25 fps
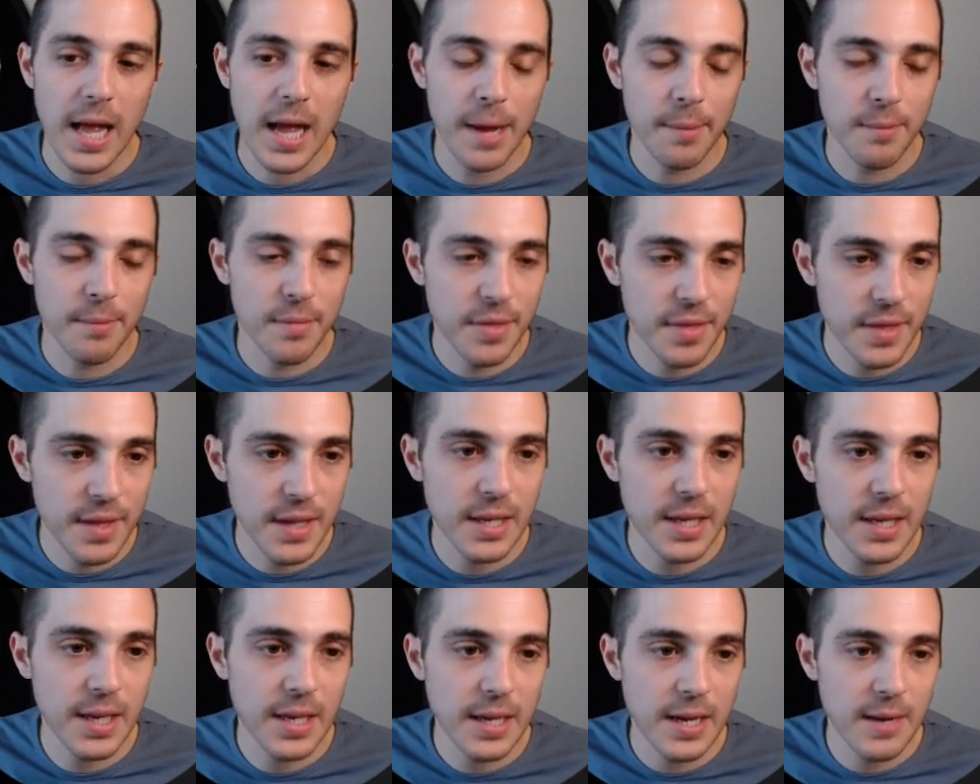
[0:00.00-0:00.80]
I'm
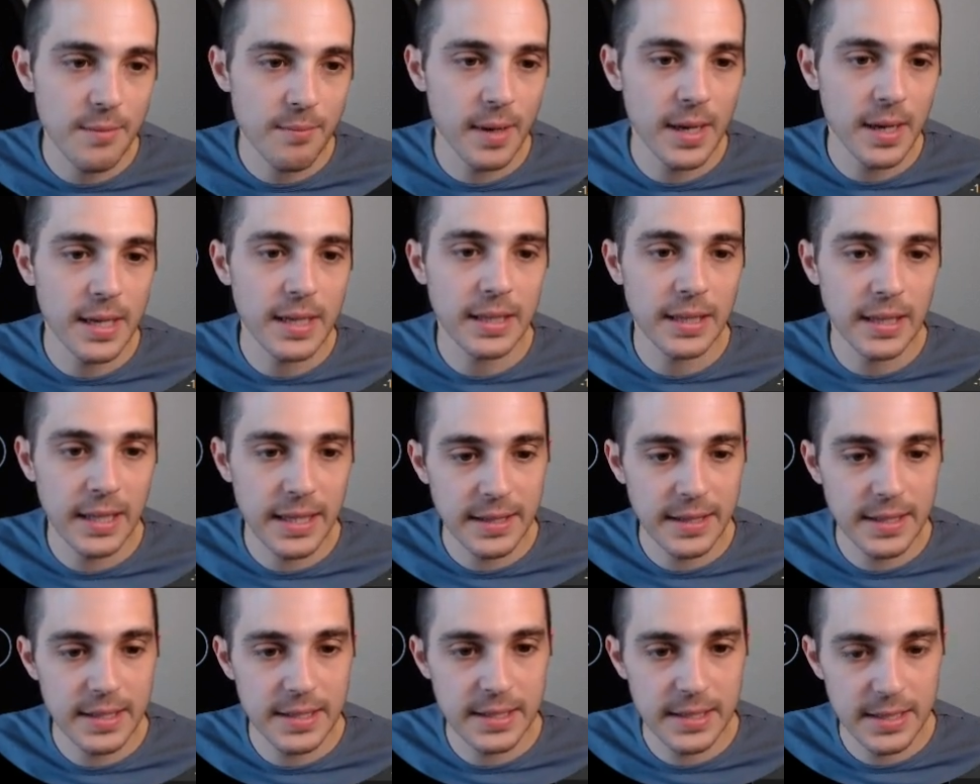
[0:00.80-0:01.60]
thinking I might
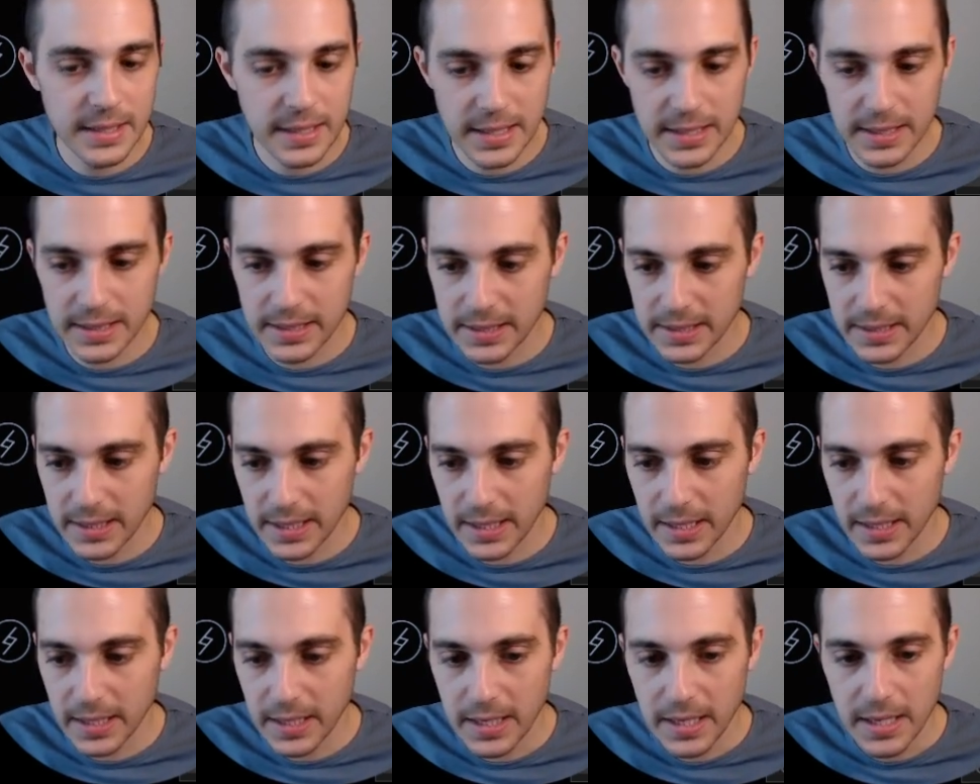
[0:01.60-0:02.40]
let this thing
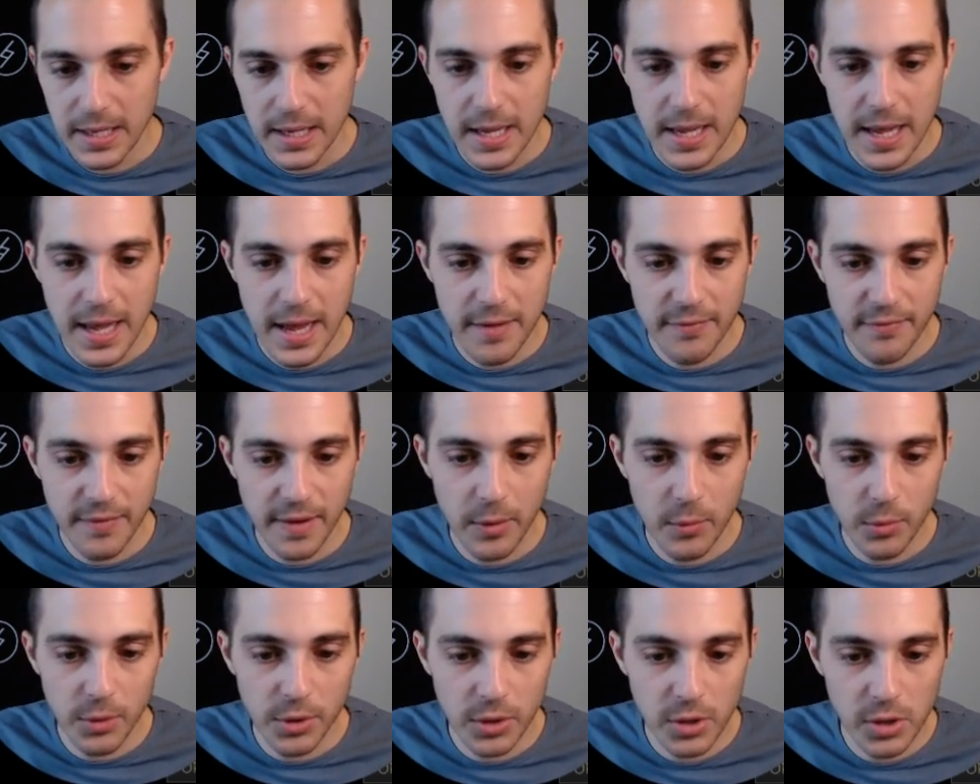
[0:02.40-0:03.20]
sit. If
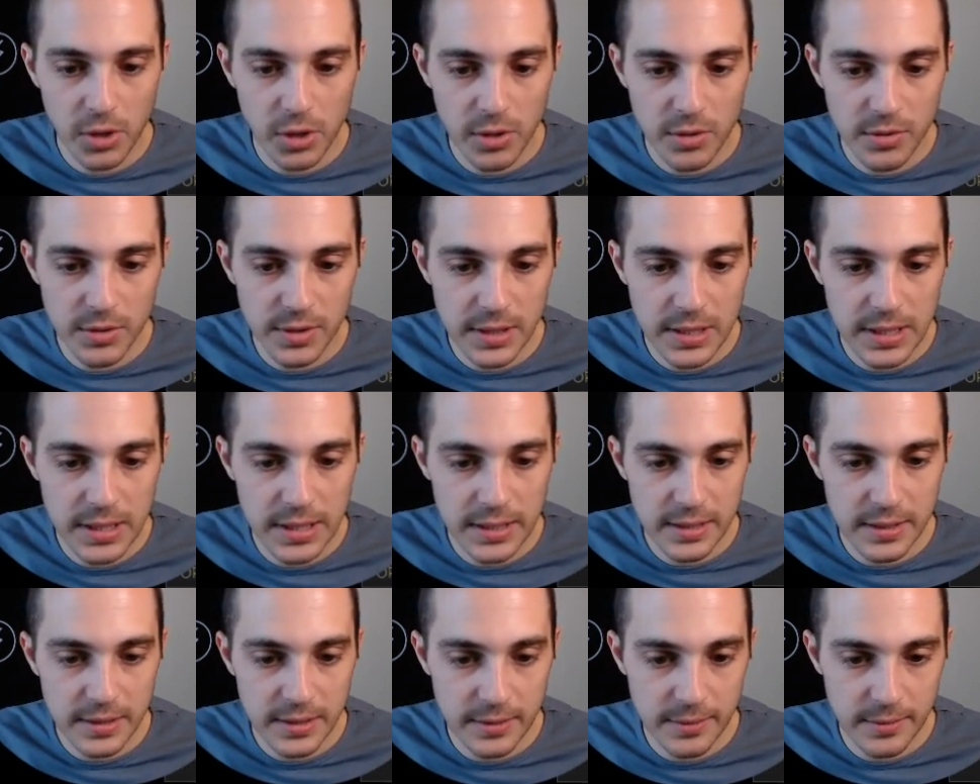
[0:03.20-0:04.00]
I were to close
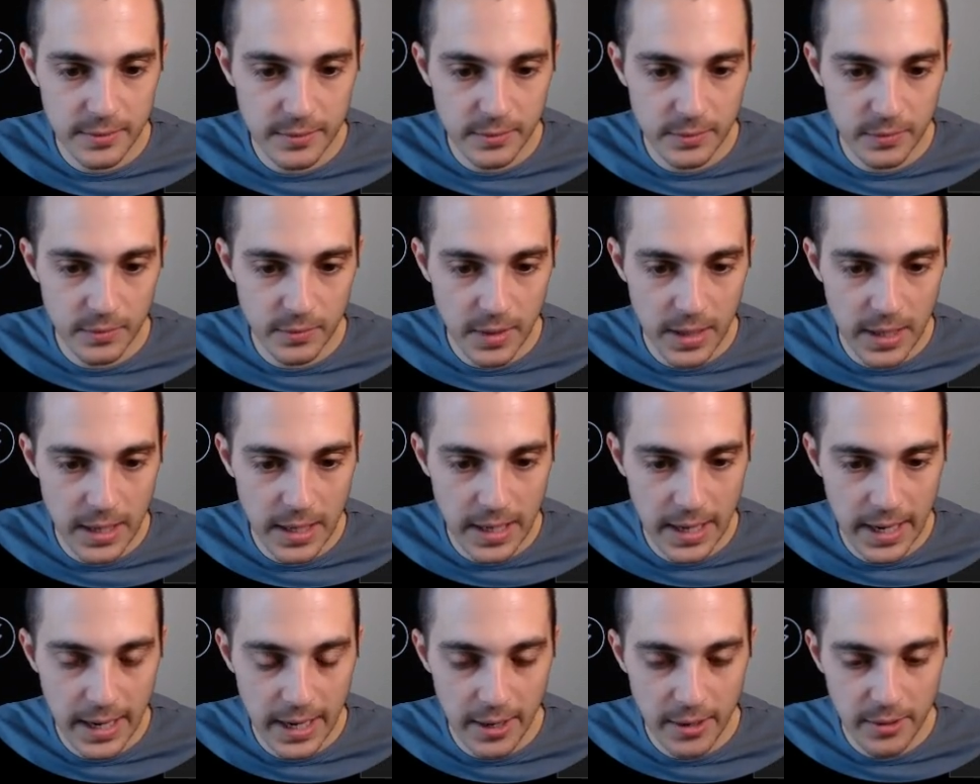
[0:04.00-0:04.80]
this right
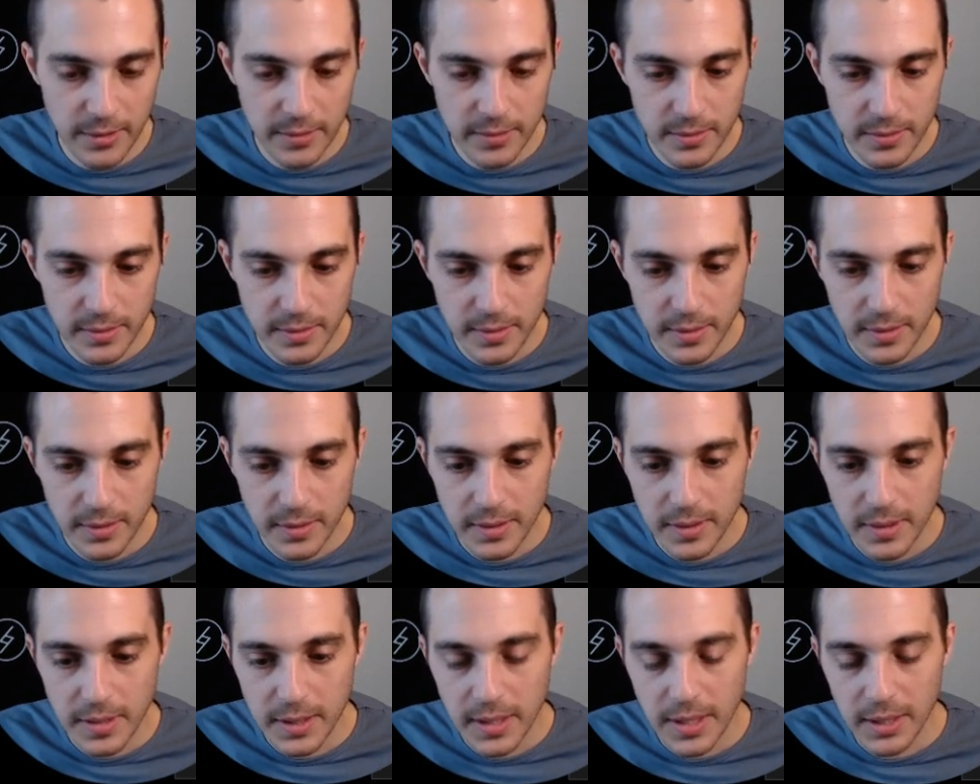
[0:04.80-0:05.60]
now,
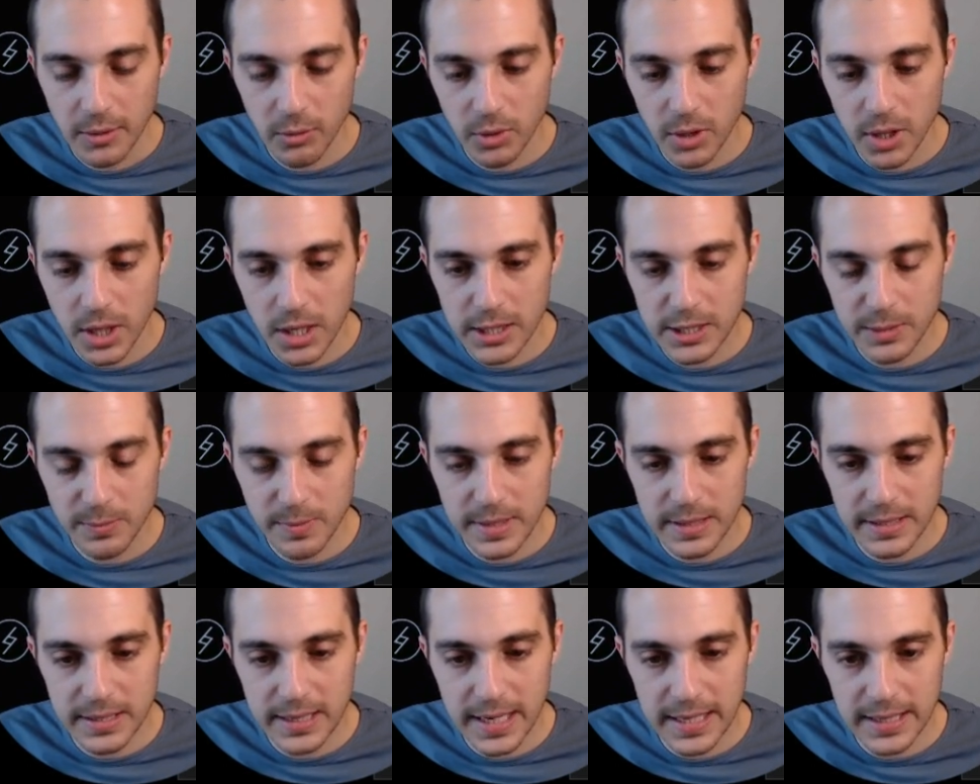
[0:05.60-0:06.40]
it would cost
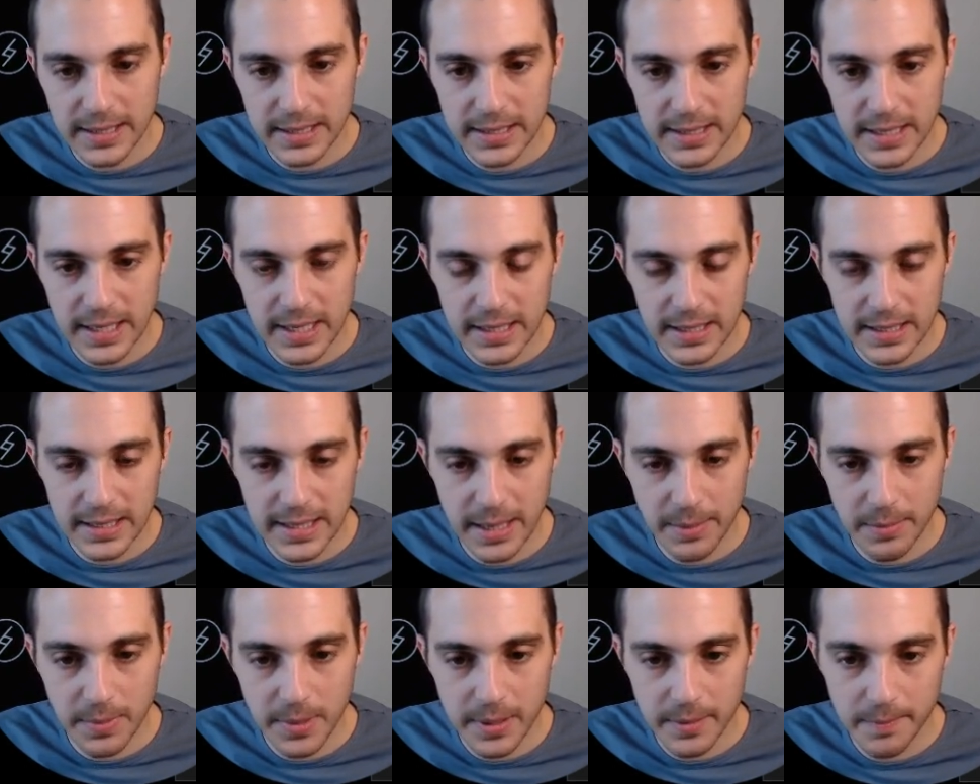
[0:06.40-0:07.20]
me a 10-cent
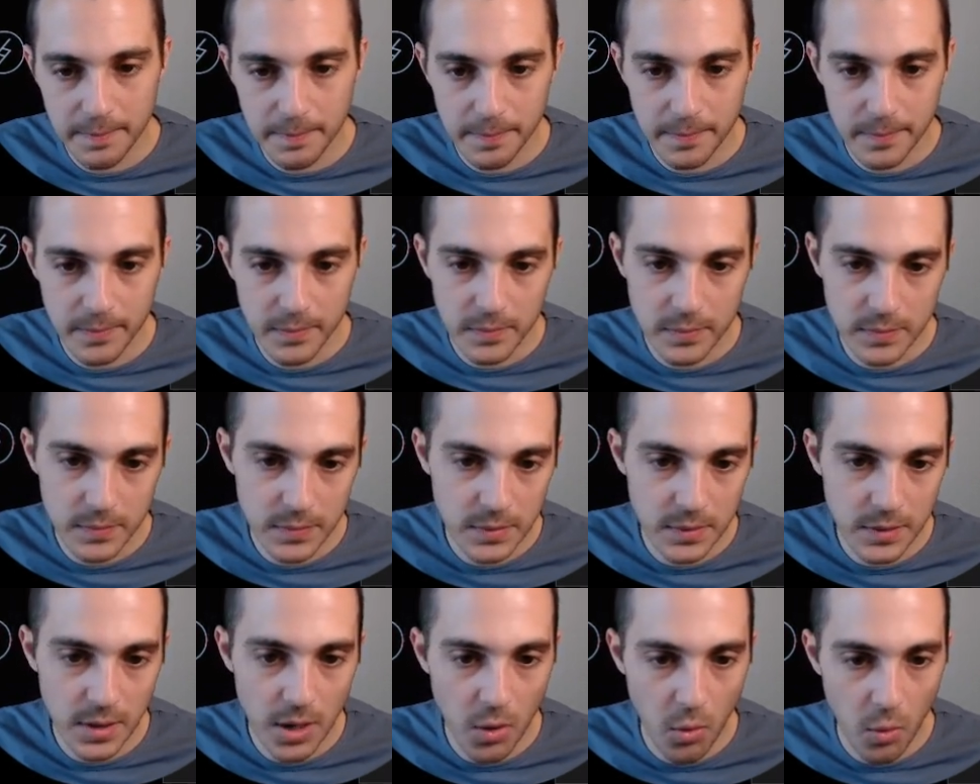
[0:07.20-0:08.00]
debit.
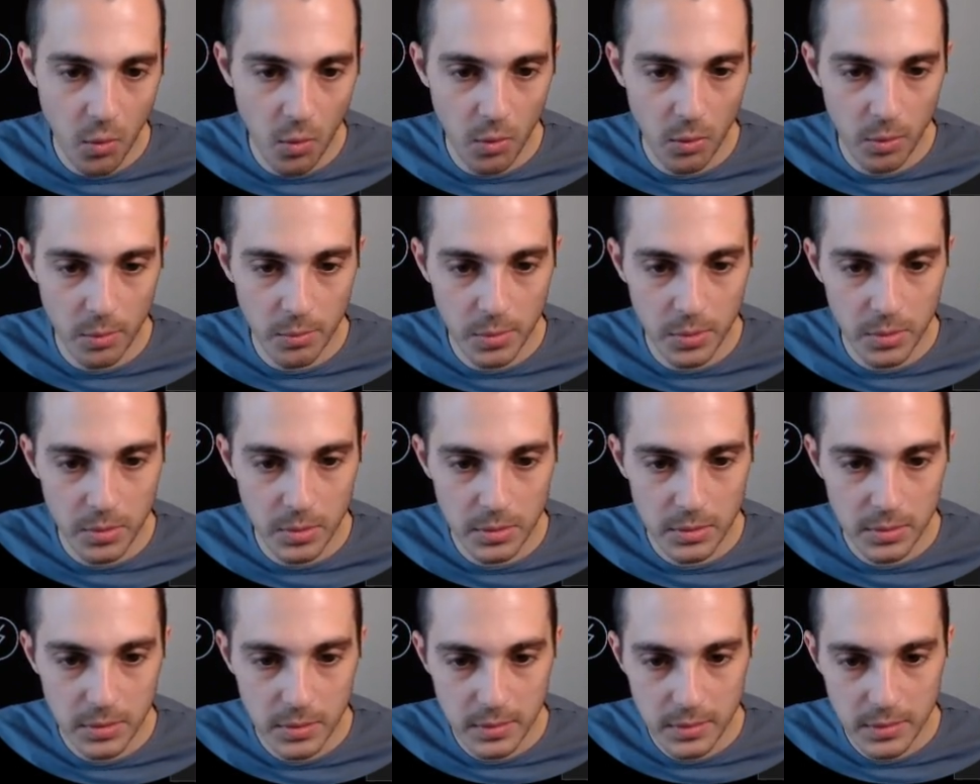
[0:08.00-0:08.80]
Not
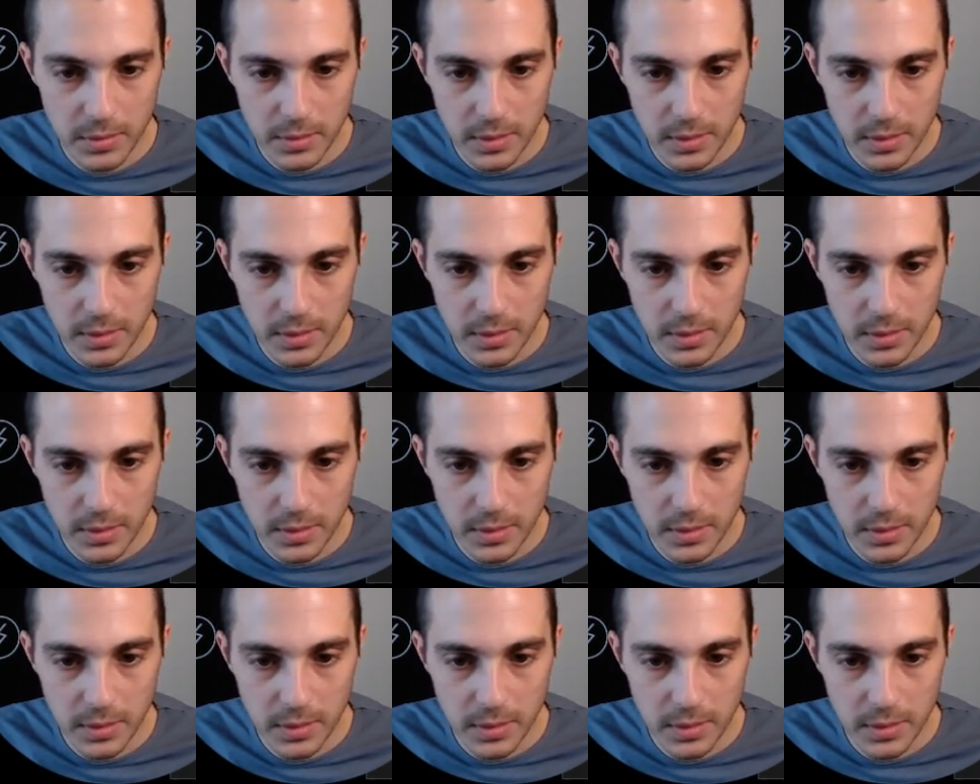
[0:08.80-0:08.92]
horrible.